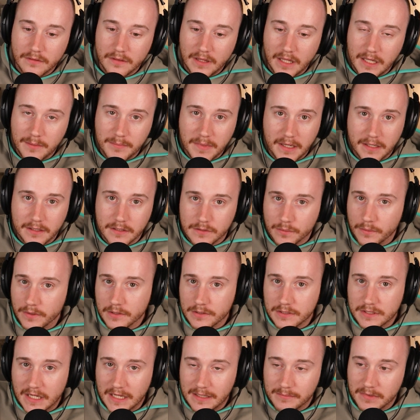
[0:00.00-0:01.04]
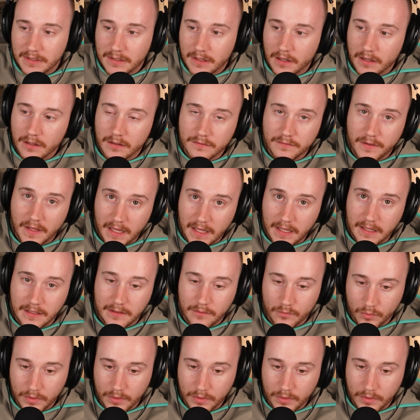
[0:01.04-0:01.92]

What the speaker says: they make a Twitter statement of, hey,